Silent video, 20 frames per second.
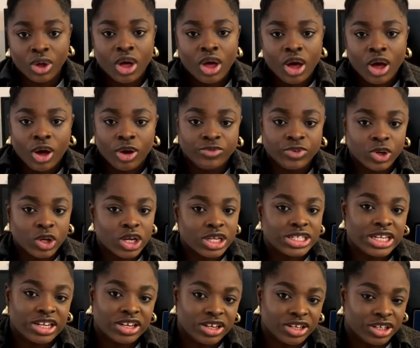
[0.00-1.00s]
of focused
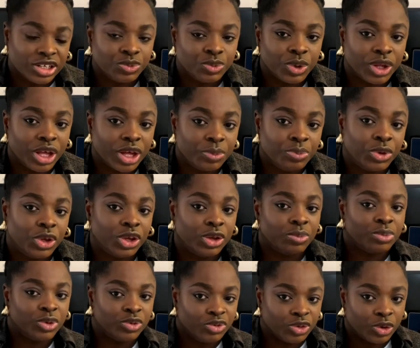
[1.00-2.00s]
learning will help you
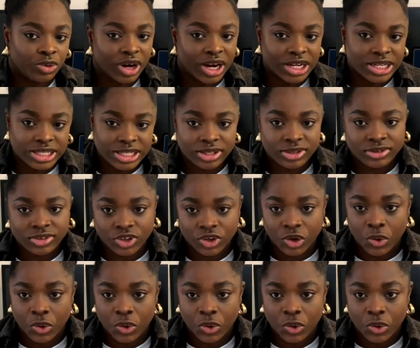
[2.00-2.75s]
improve your writing,